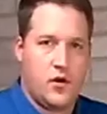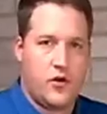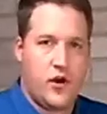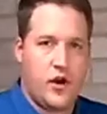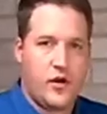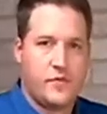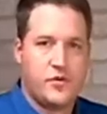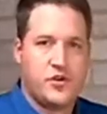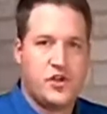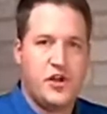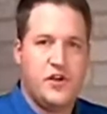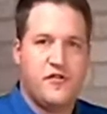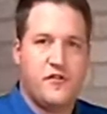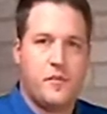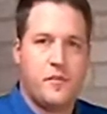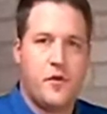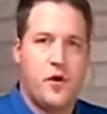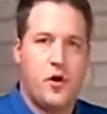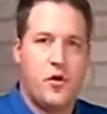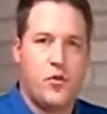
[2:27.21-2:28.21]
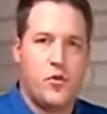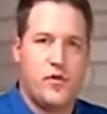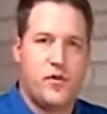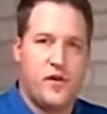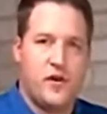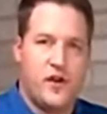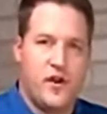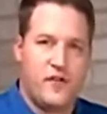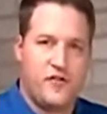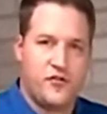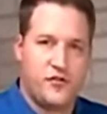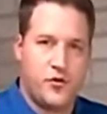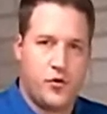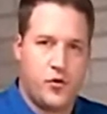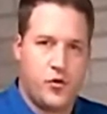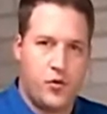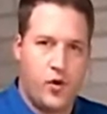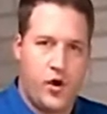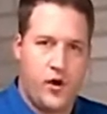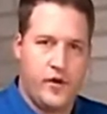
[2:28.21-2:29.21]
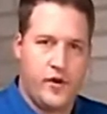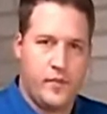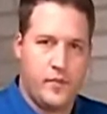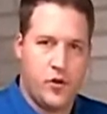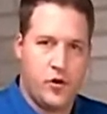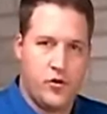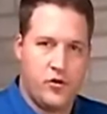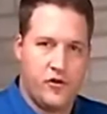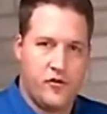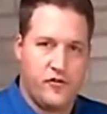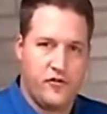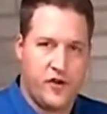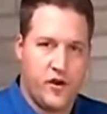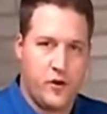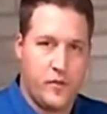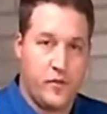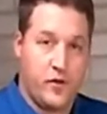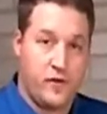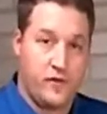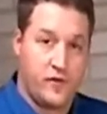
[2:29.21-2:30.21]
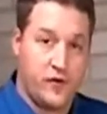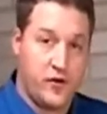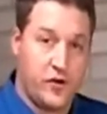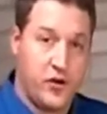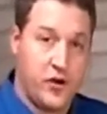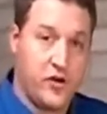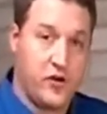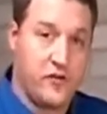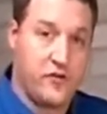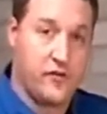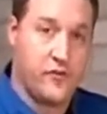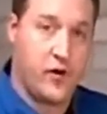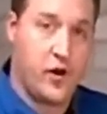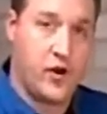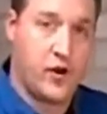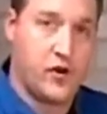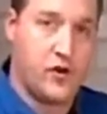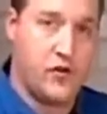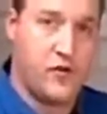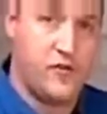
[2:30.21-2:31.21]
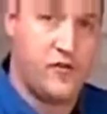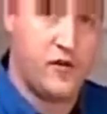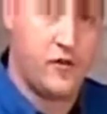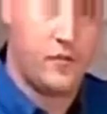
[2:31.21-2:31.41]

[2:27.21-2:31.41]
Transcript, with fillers: Kreg machines are built with industrial quality motors that are built for years of rugged